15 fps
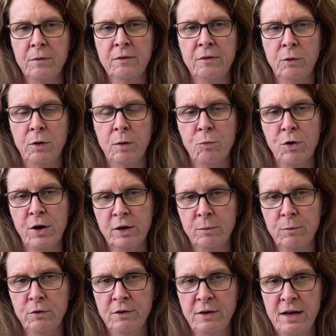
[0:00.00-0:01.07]
So a BRCA
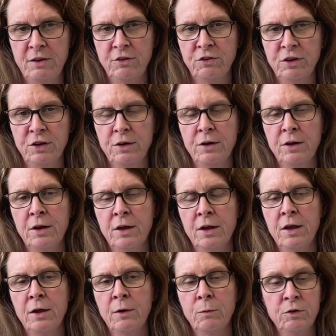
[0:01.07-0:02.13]
mutation,
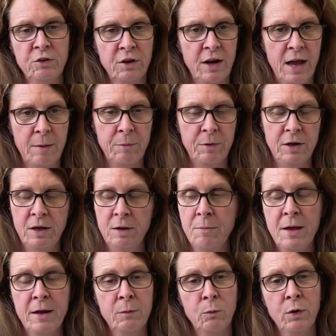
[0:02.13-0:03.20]
which can happen in
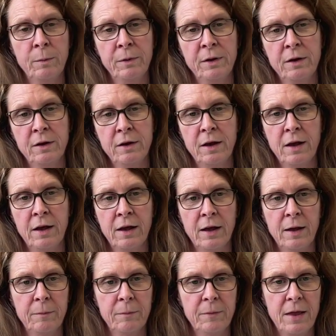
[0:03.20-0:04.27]
men and women,
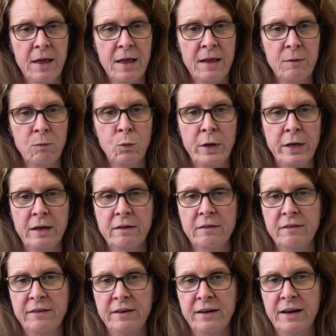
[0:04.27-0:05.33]
um, it
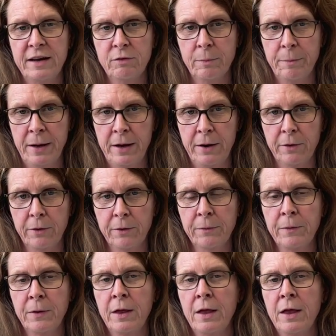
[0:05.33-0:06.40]
weakens DNA repair,